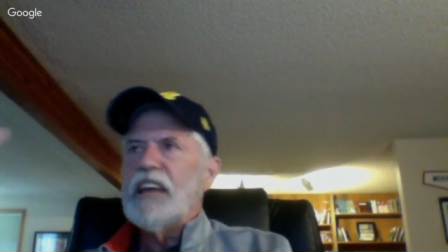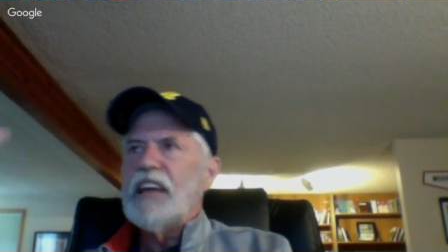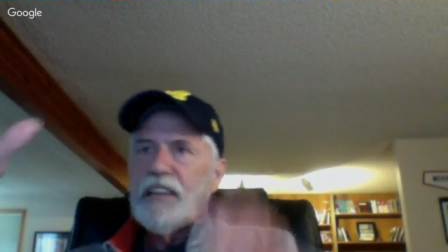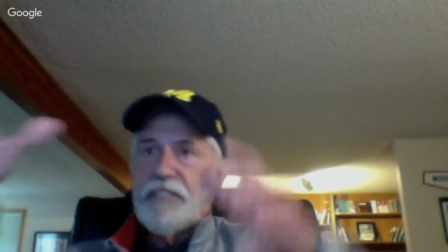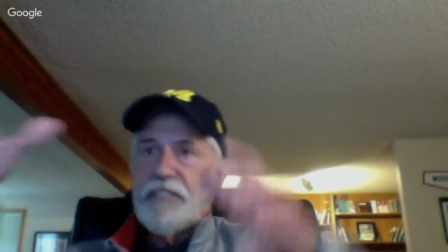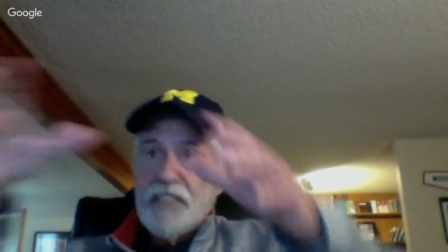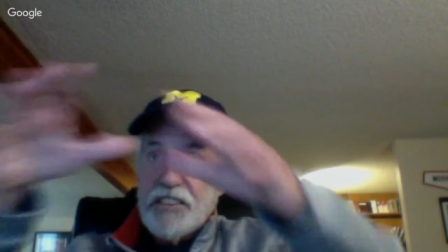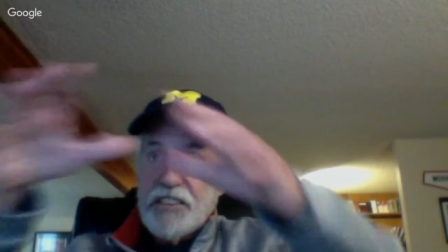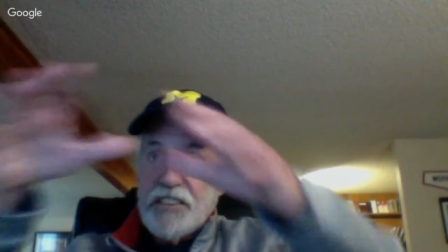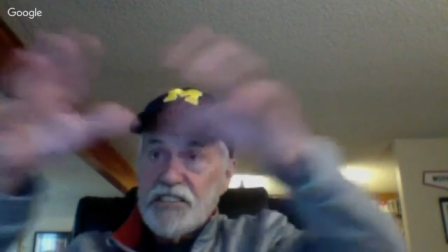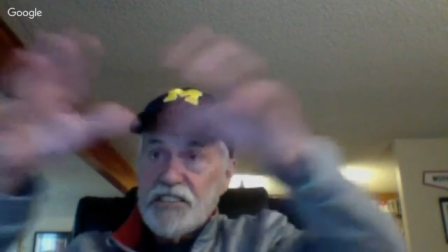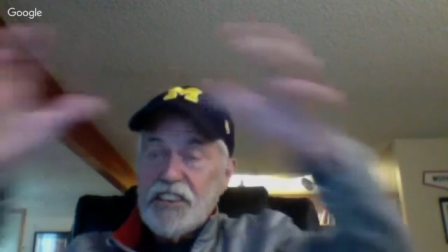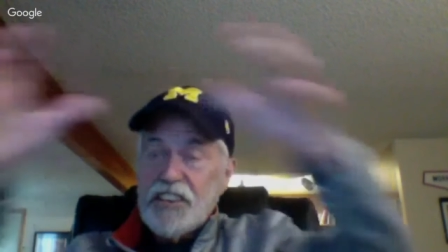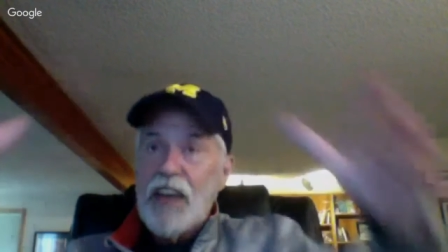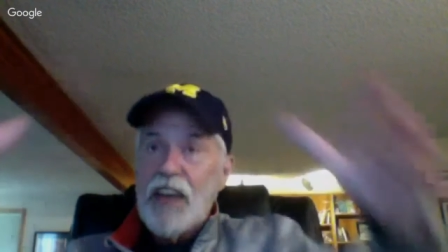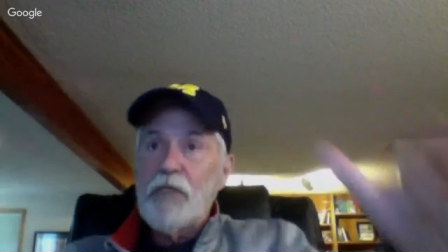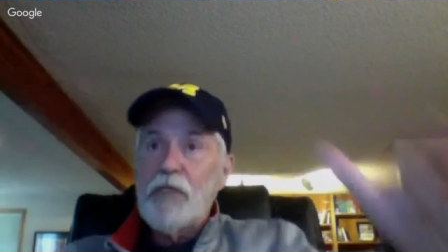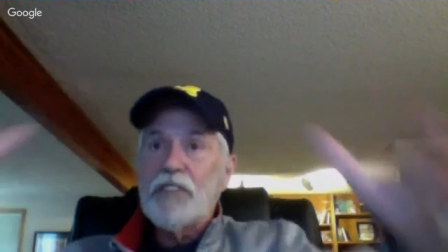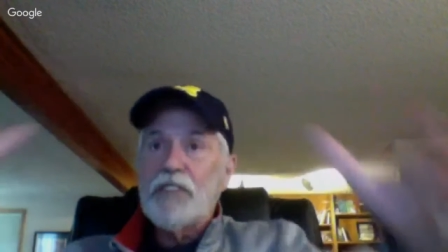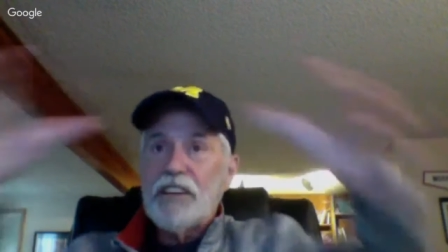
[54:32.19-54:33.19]
If you
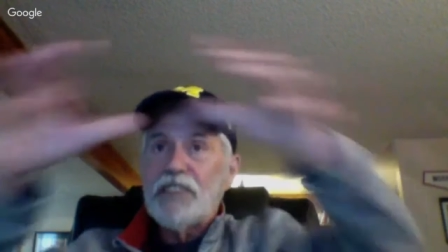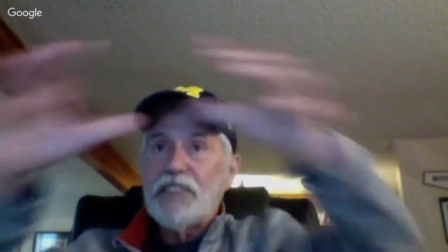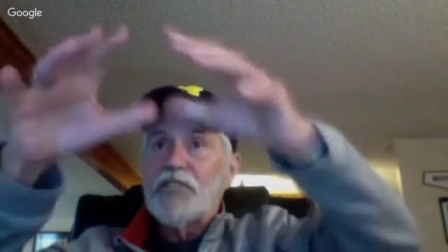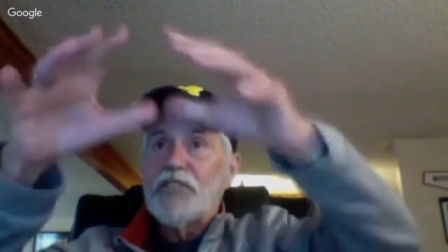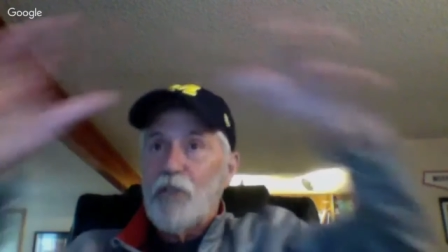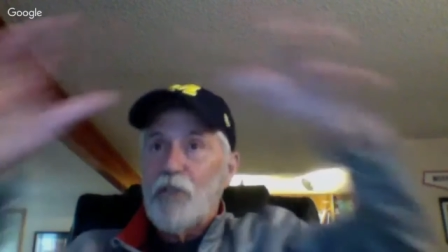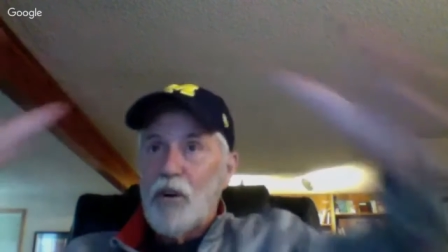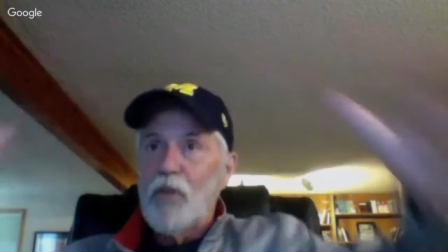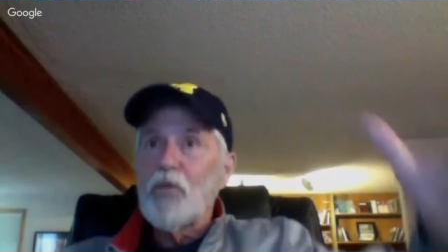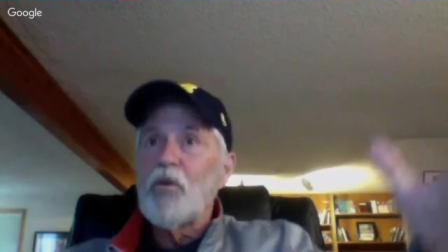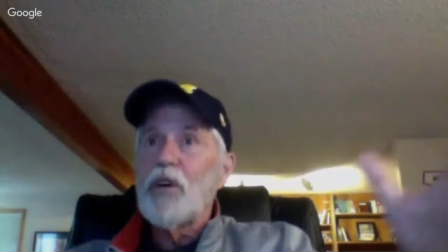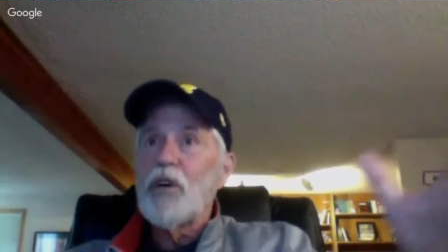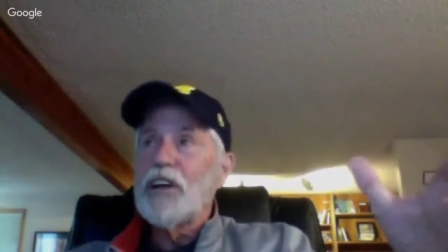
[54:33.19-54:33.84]
stay within your own